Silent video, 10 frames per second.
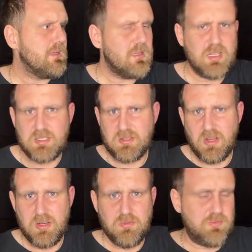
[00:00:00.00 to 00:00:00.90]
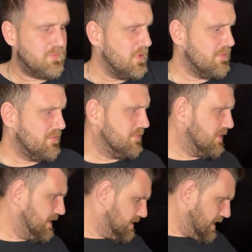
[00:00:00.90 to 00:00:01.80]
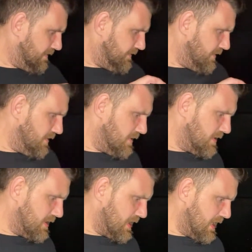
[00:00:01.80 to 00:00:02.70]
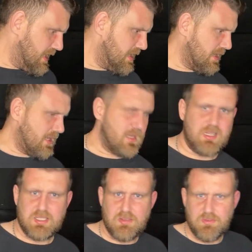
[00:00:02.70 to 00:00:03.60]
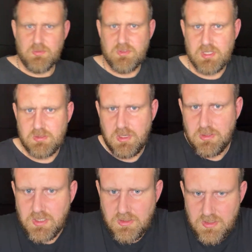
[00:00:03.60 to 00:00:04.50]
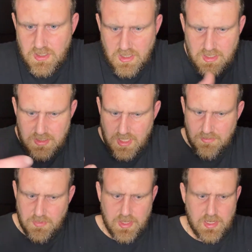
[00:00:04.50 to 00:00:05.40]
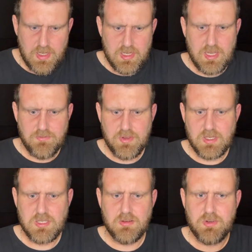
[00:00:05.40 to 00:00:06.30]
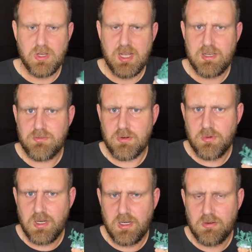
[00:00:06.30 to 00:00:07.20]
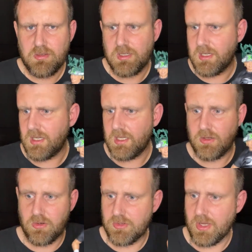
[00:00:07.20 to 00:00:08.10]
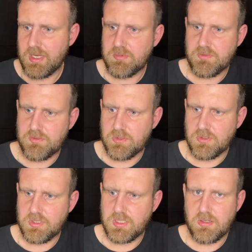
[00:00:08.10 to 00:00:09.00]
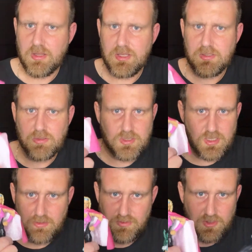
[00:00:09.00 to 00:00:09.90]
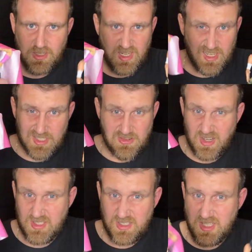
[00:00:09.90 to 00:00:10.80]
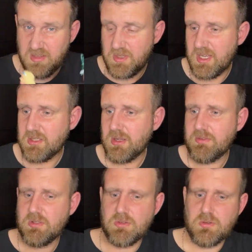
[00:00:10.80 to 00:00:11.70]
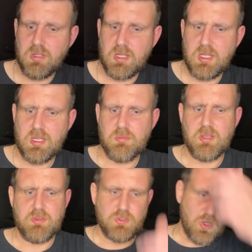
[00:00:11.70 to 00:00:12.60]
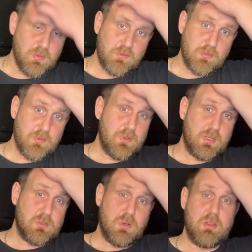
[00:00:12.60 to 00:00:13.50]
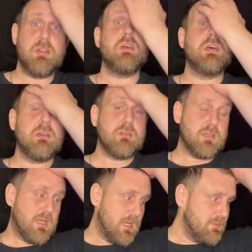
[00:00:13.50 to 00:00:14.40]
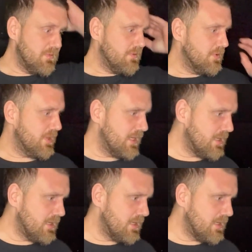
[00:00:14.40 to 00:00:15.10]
That's kind of what it's there for. I like to have fun with it as well, you know. I like to get figures I've not had for a while or not had before, you know, like this sort of stuff. And it's great to see them. You get to have a little bit of enjoyment from the figures while they're there before they